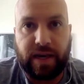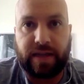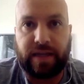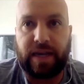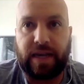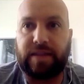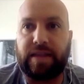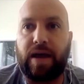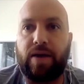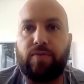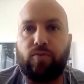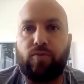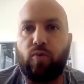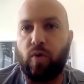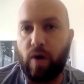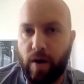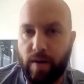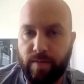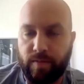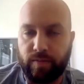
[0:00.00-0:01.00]
and get that
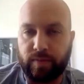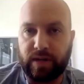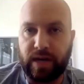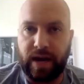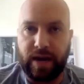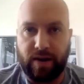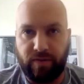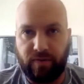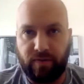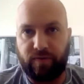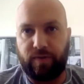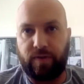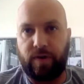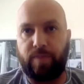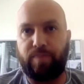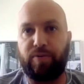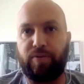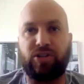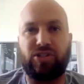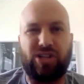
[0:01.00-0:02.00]
warm kind of
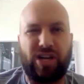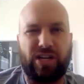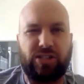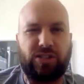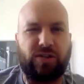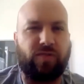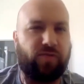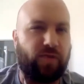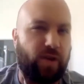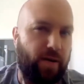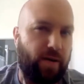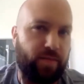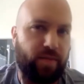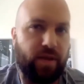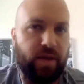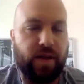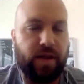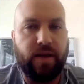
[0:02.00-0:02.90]
appreciation from